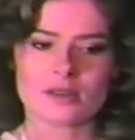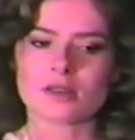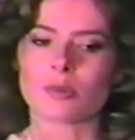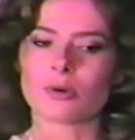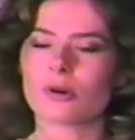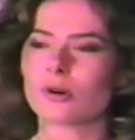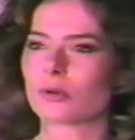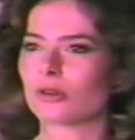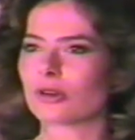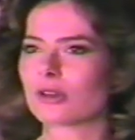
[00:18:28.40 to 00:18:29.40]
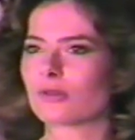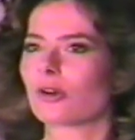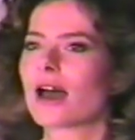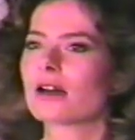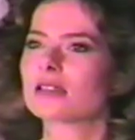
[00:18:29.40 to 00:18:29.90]
support we're looking
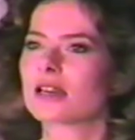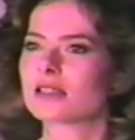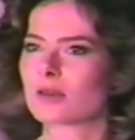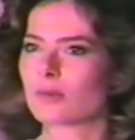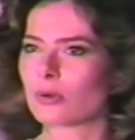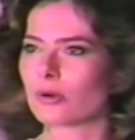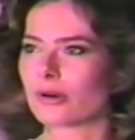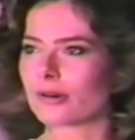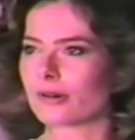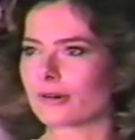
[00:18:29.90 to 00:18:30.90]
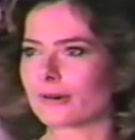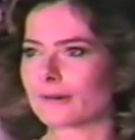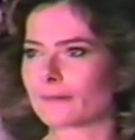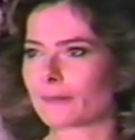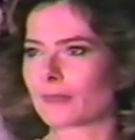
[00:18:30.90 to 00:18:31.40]
for, outside support
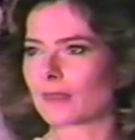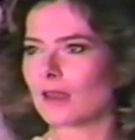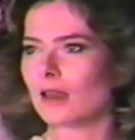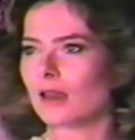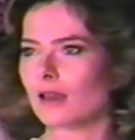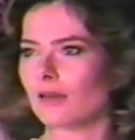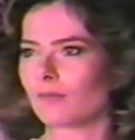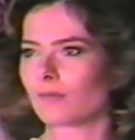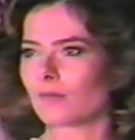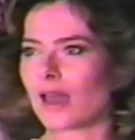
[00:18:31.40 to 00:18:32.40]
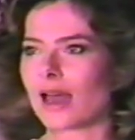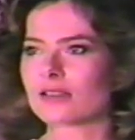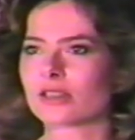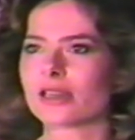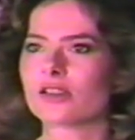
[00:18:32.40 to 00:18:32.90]
or
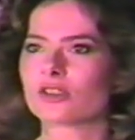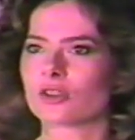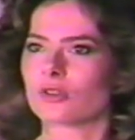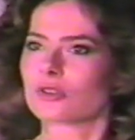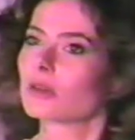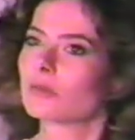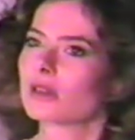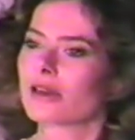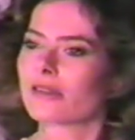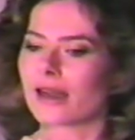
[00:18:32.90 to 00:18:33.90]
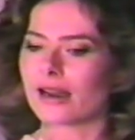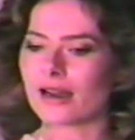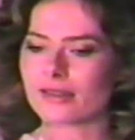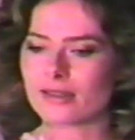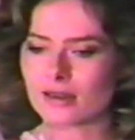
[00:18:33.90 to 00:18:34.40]
adulation or something like that.
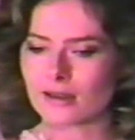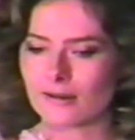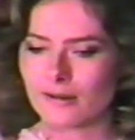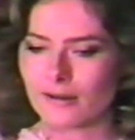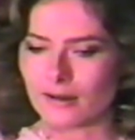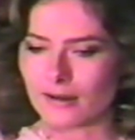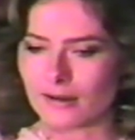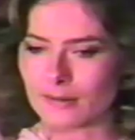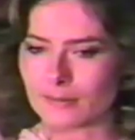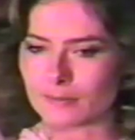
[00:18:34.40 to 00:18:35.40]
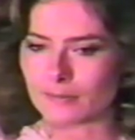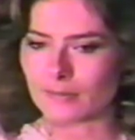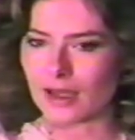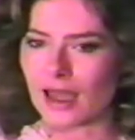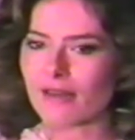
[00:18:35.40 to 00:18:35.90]
And I think um,
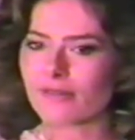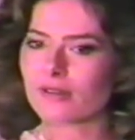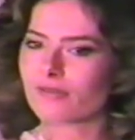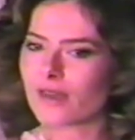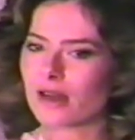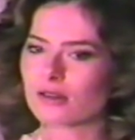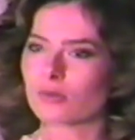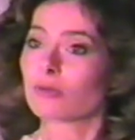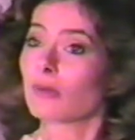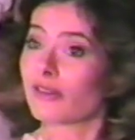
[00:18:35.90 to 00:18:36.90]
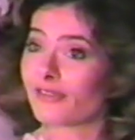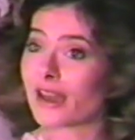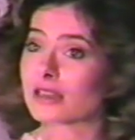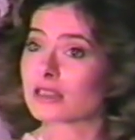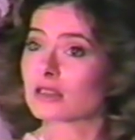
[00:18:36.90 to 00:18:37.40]
having found it with my
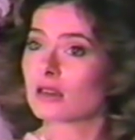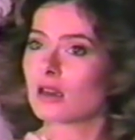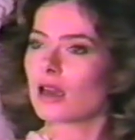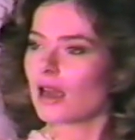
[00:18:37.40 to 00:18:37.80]
fans,